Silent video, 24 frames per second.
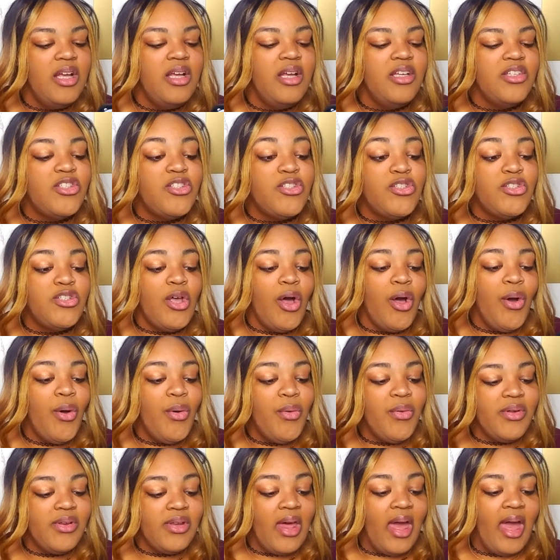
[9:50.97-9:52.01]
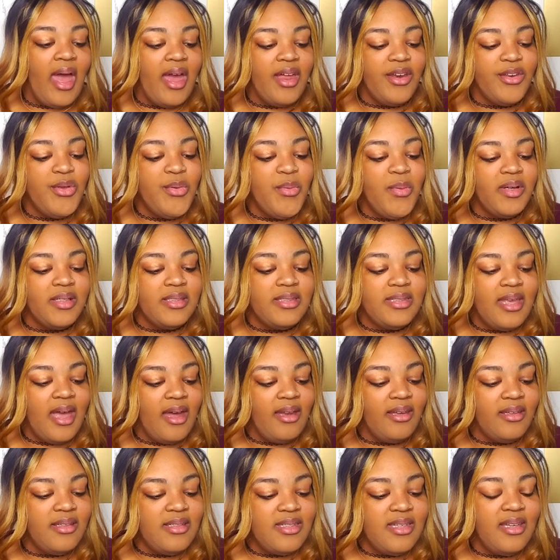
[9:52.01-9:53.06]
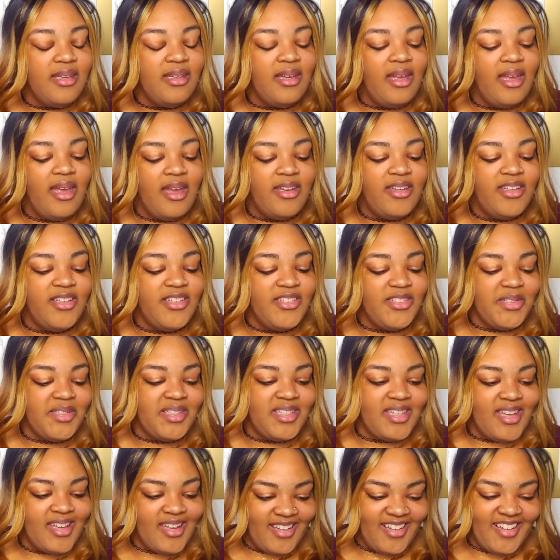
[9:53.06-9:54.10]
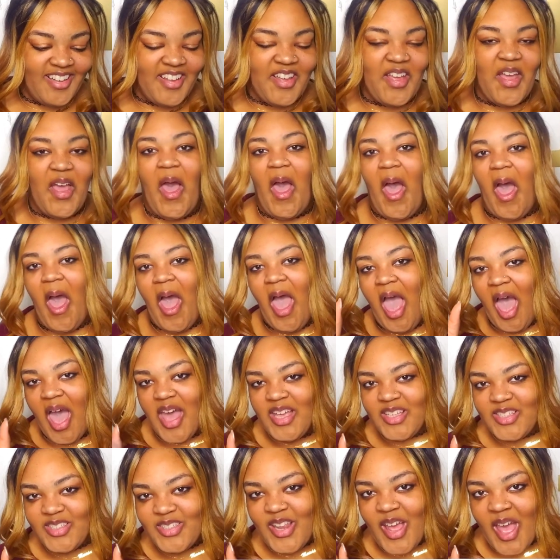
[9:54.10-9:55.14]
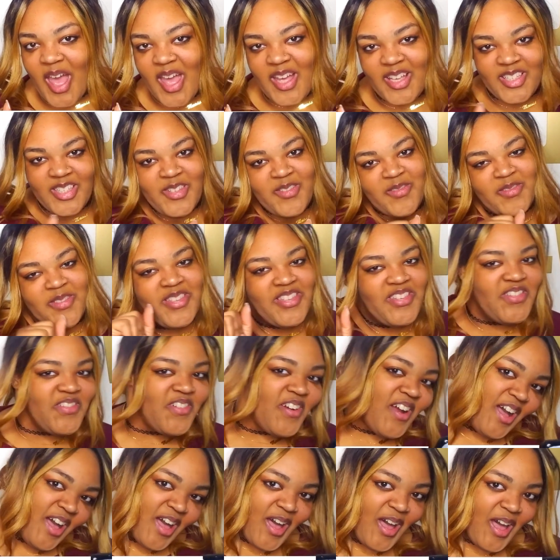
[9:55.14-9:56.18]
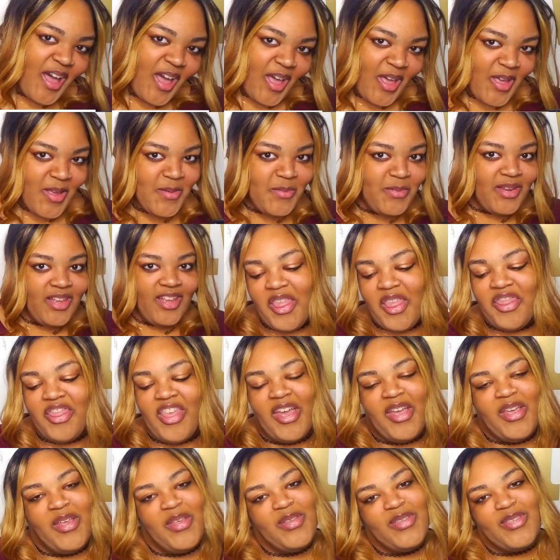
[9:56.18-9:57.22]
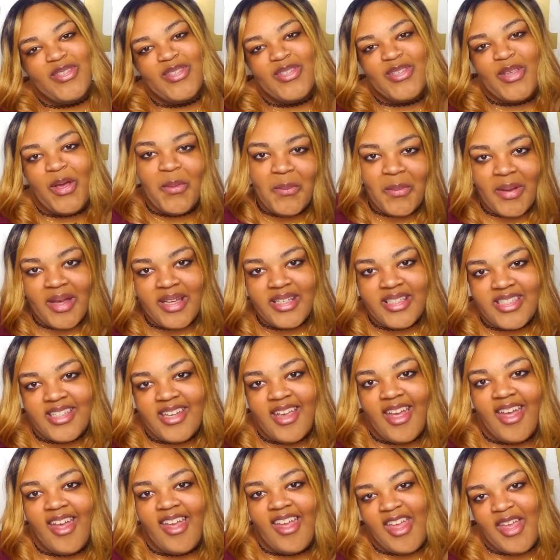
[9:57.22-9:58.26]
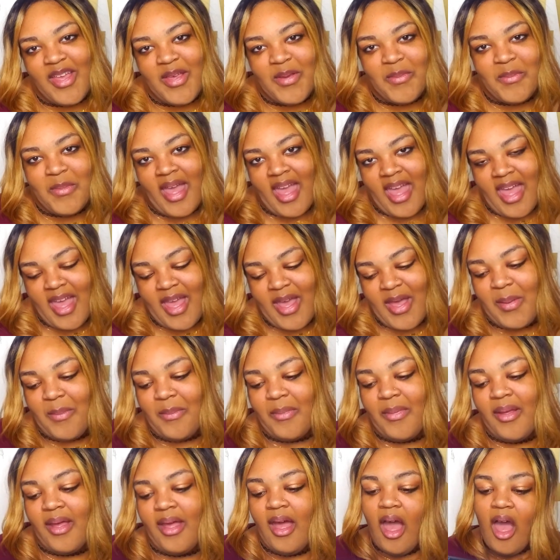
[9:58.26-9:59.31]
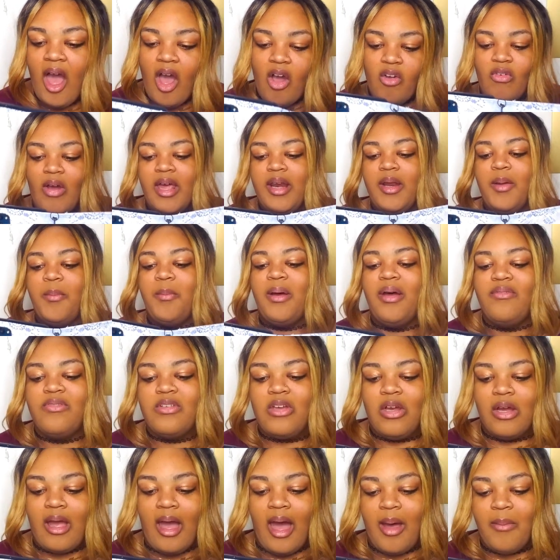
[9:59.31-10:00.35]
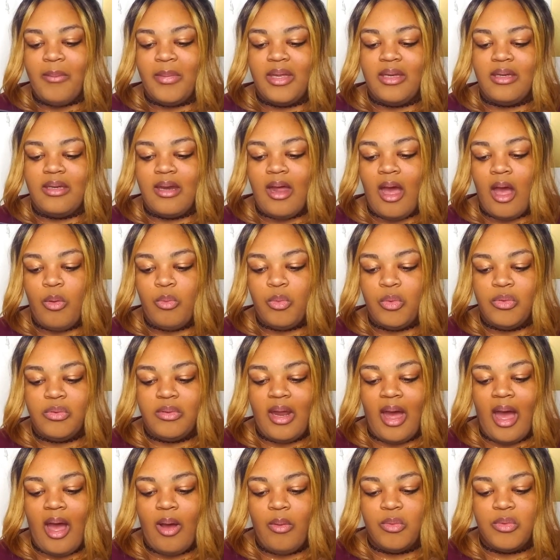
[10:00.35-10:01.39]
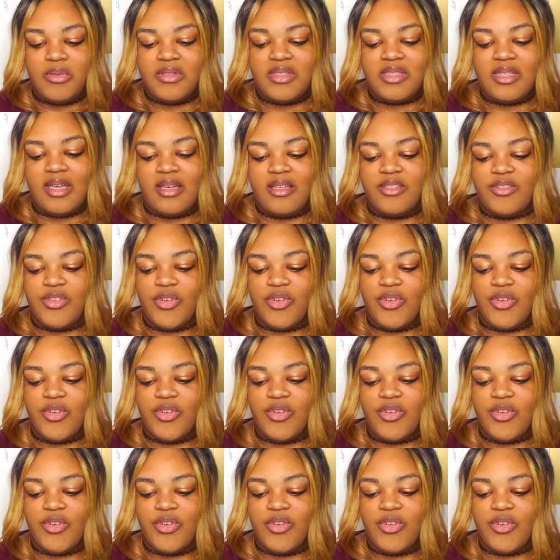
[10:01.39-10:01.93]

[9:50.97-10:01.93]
So glad you are talented and entertaining. Hashtag subscribed. Thank you so much, Kim M. Right above your comment, Nawu Nawu says,